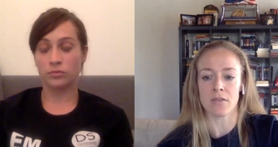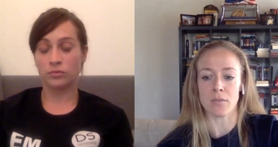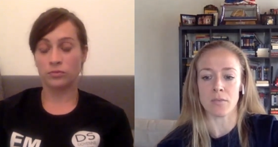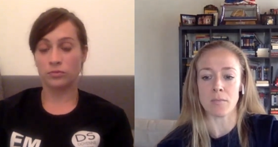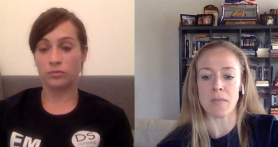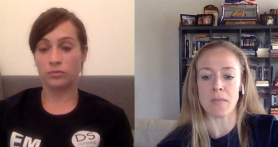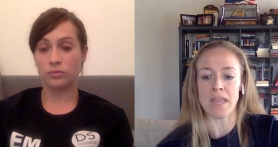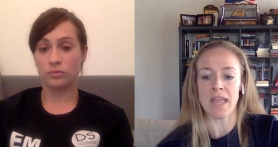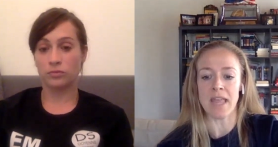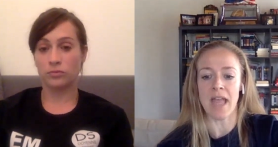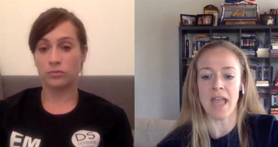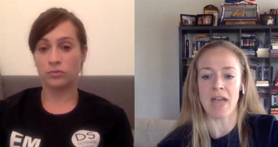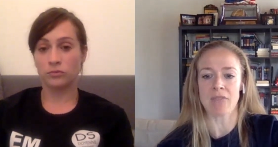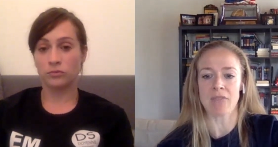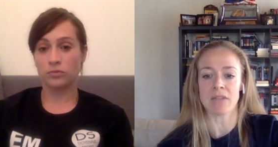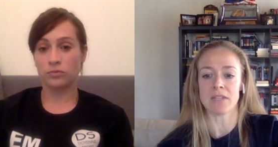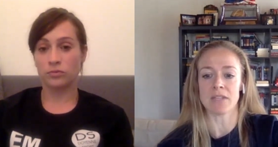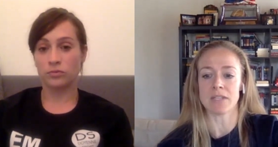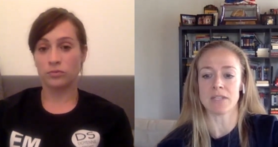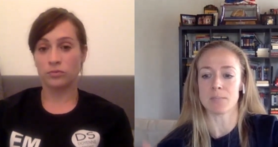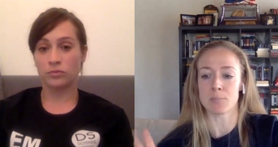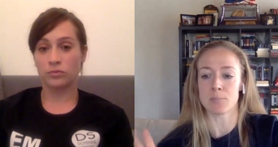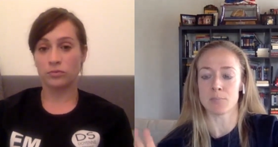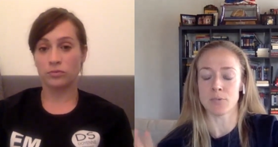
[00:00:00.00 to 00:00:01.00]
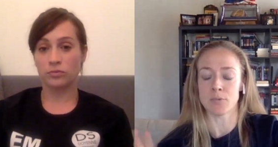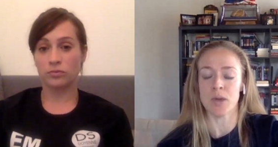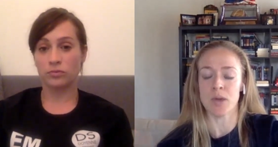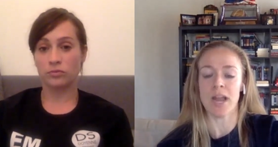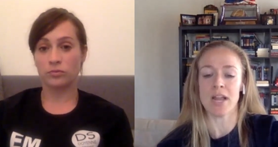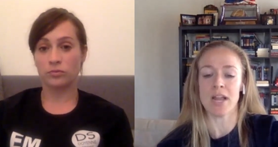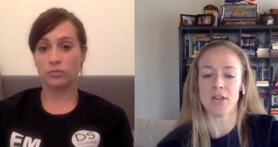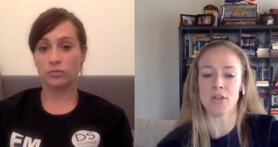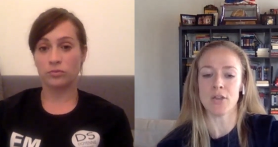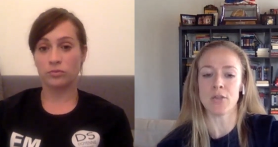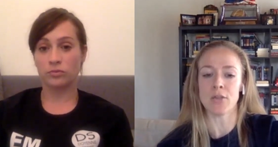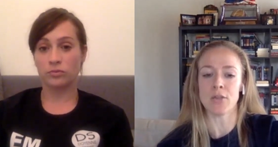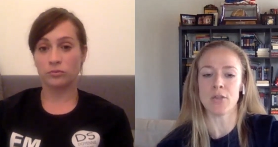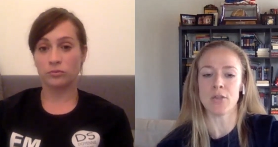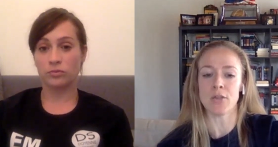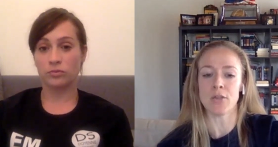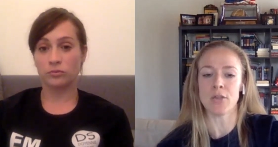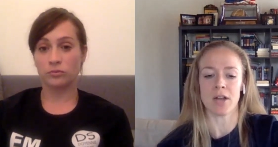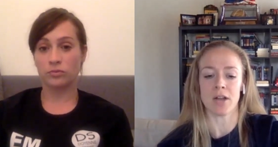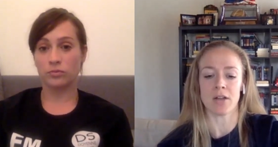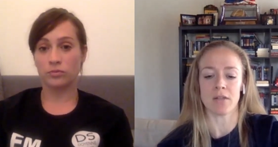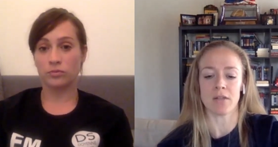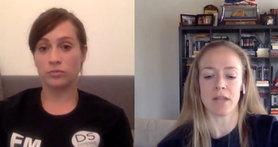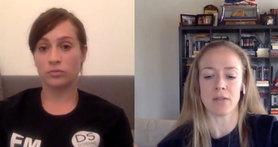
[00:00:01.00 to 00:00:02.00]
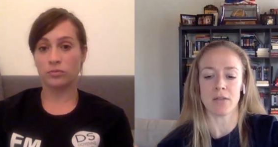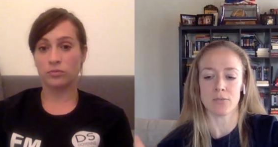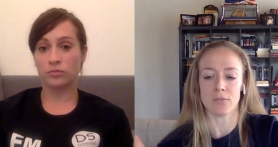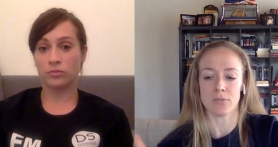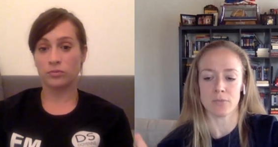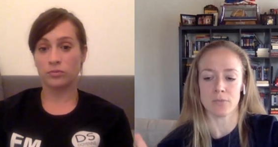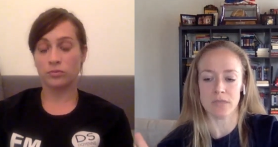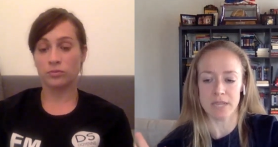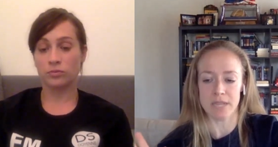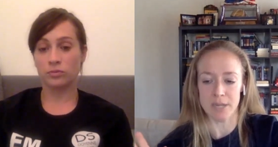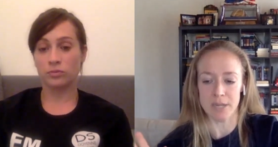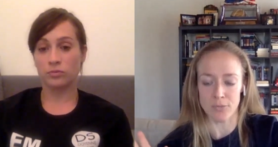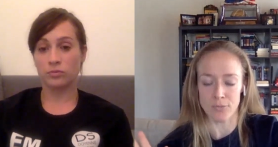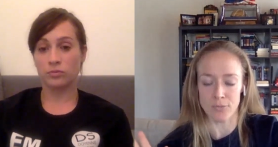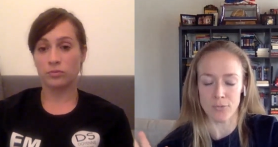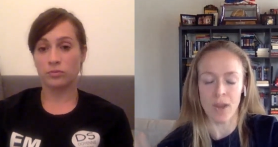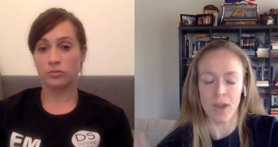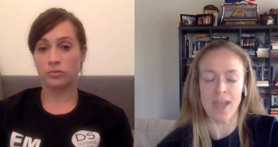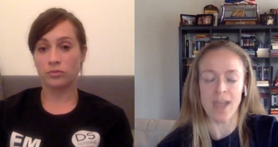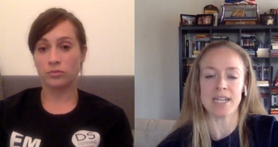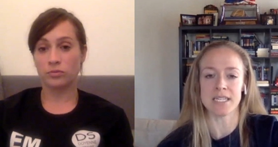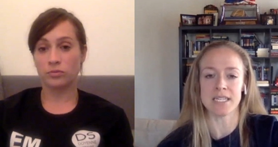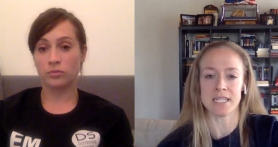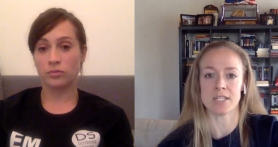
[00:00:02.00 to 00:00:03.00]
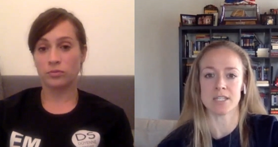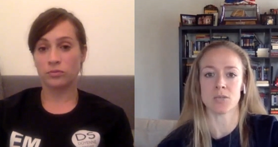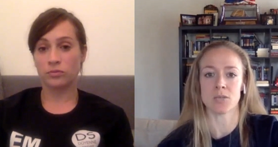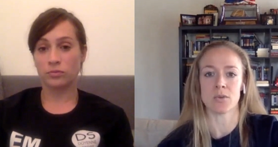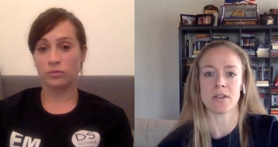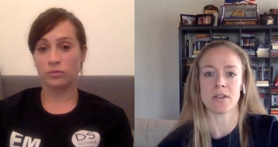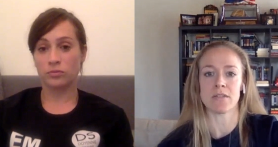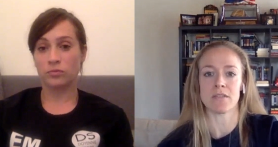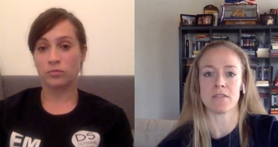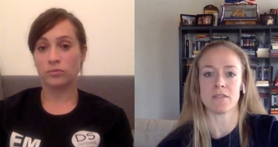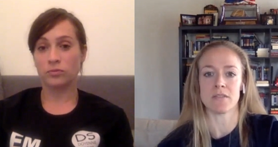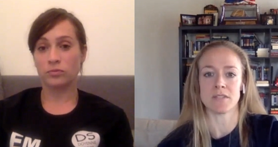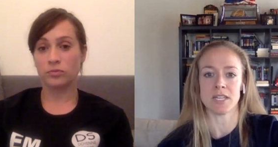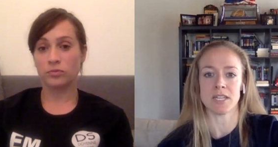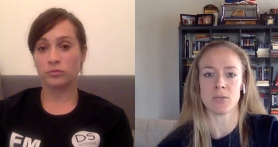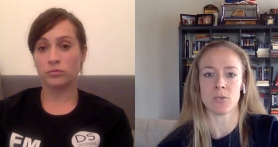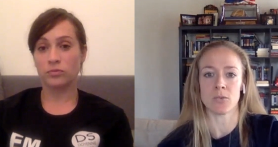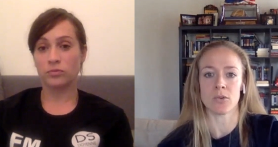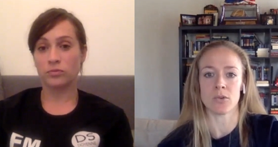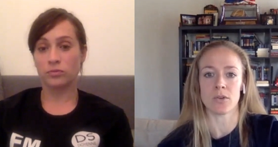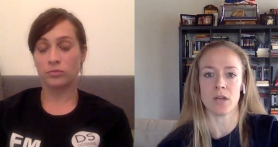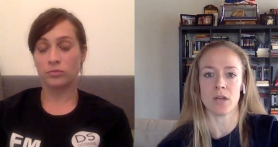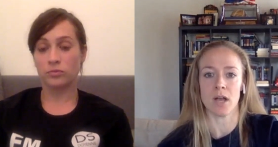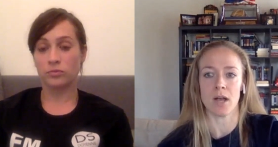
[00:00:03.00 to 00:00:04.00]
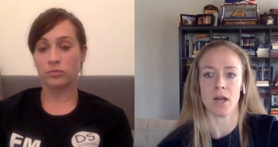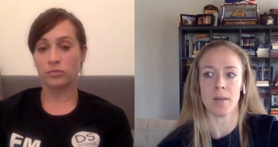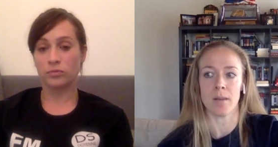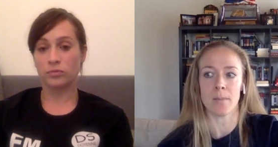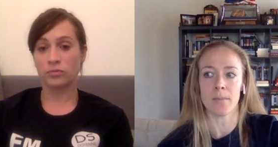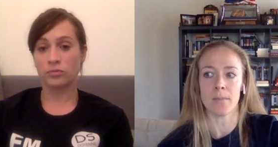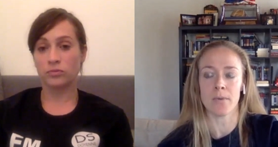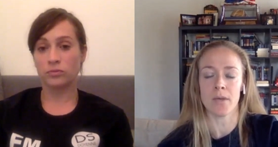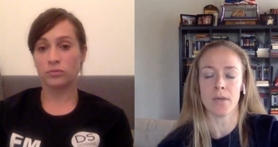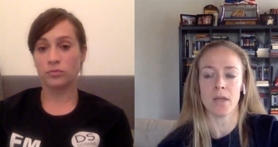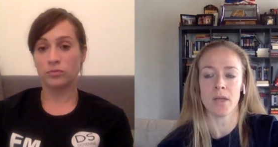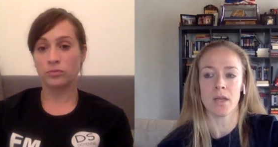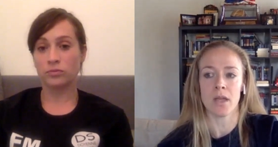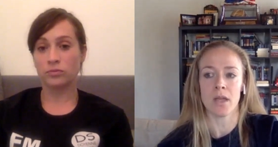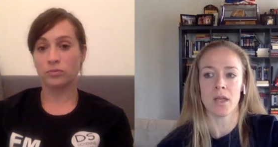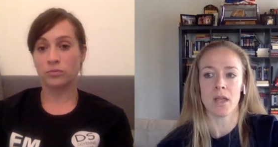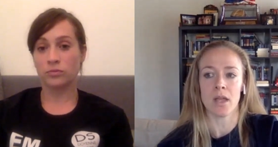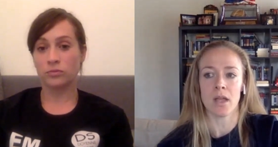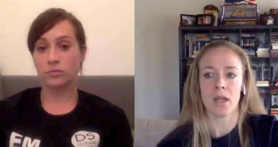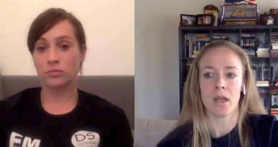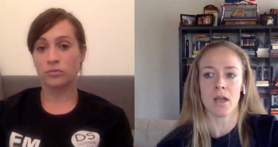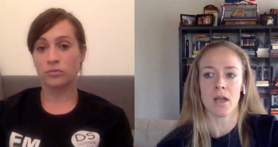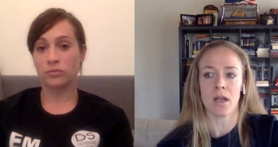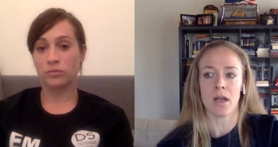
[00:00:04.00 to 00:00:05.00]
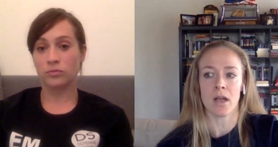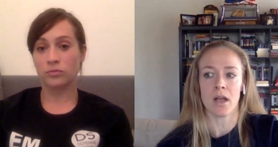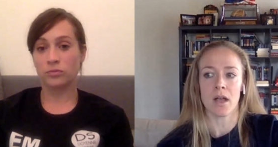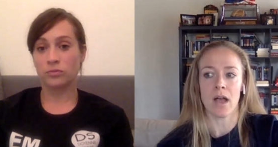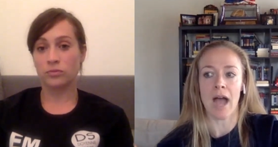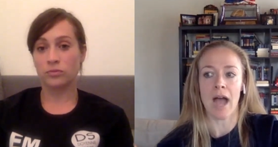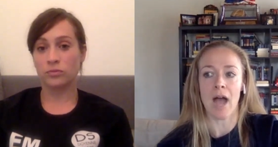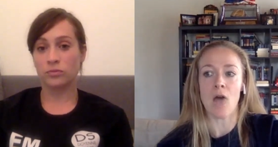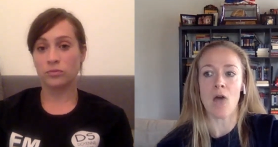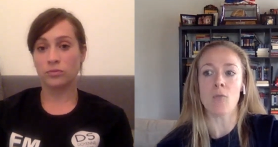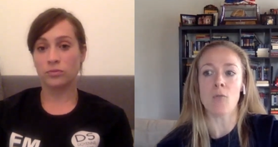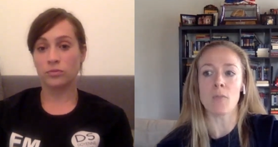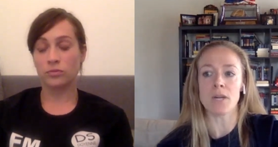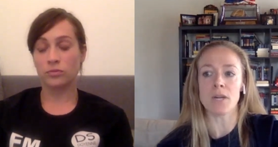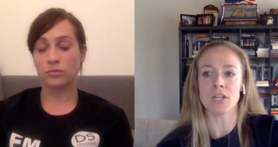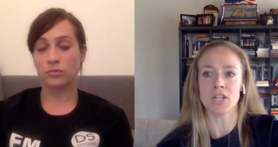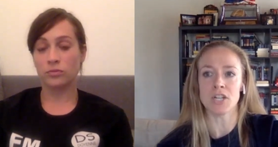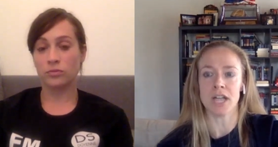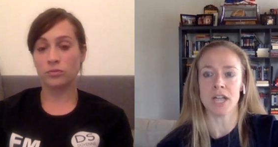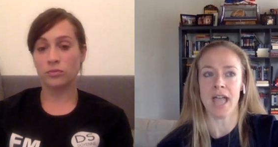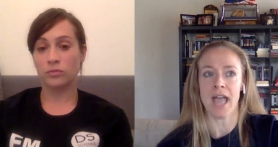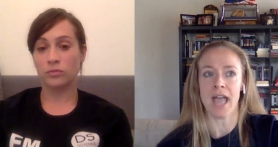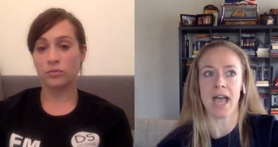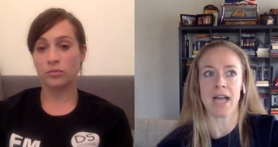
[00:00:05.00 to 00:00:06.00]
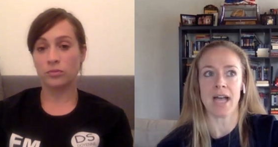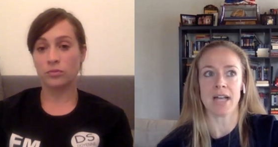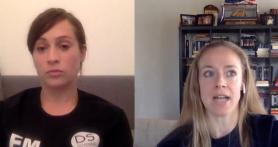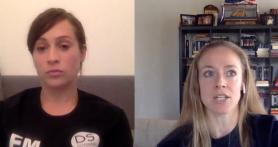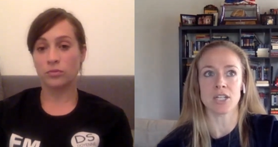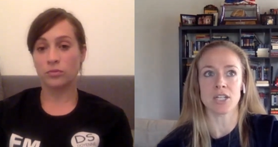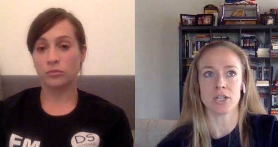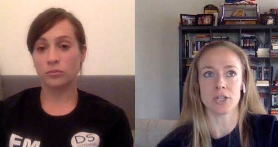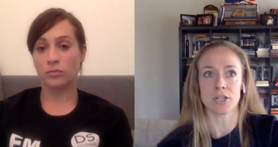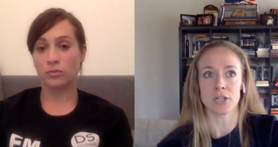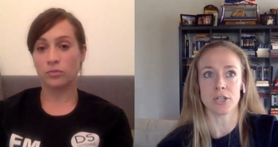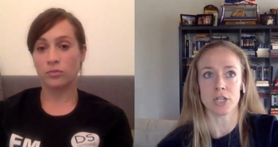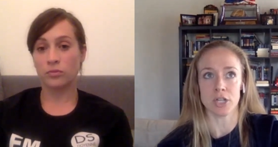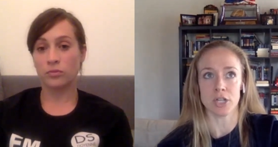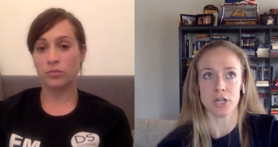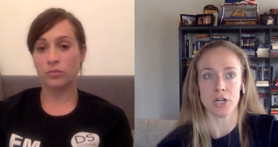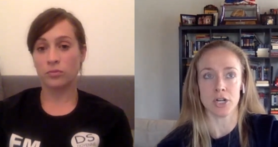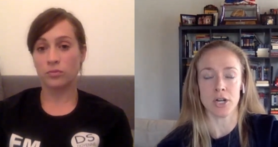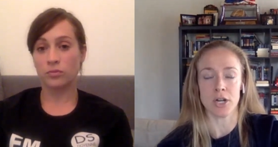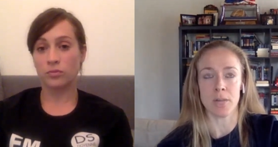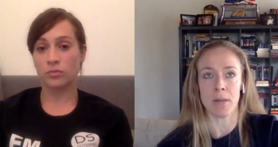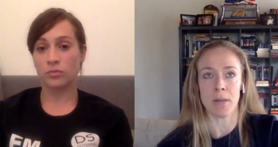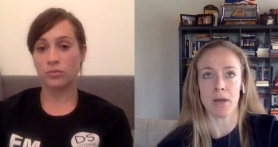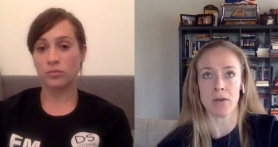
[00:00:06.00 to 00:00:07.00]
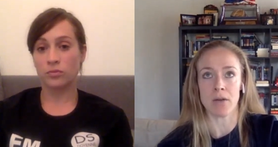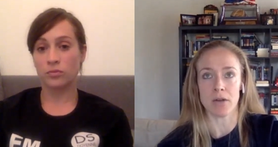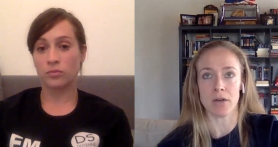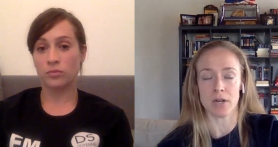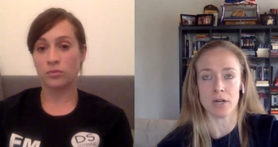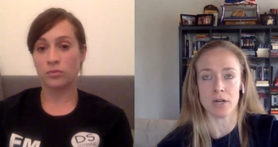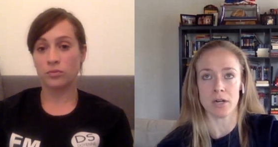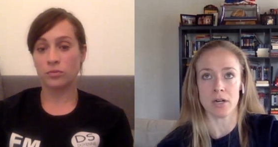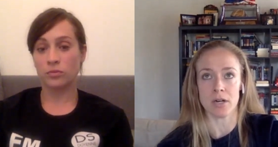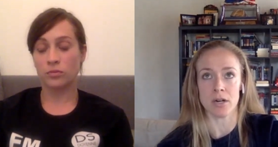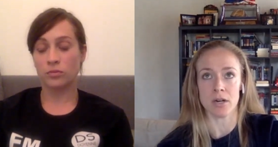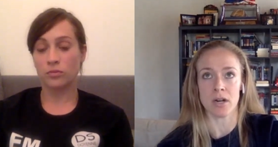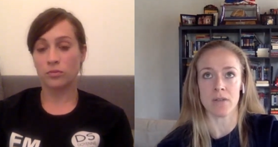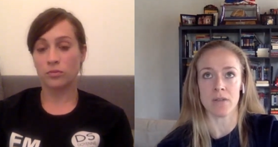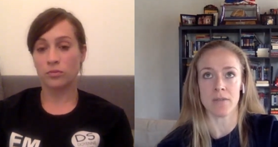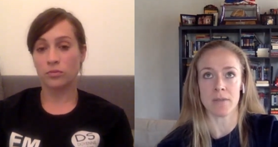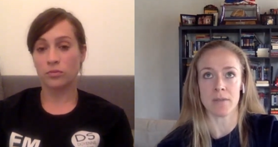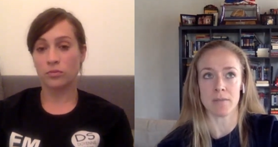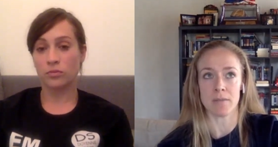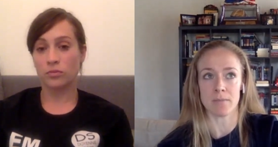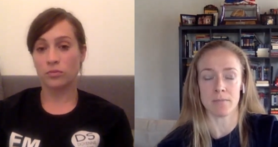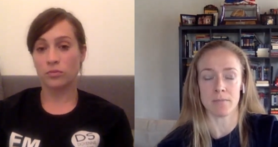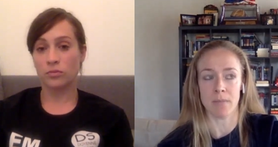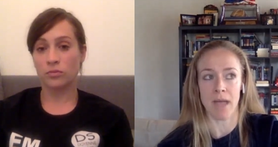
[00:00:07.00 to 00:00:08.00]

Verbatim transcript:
Speaker 1: for me having this brand new player like leading right into the 2015 World Cup, how much I had to learn about her and the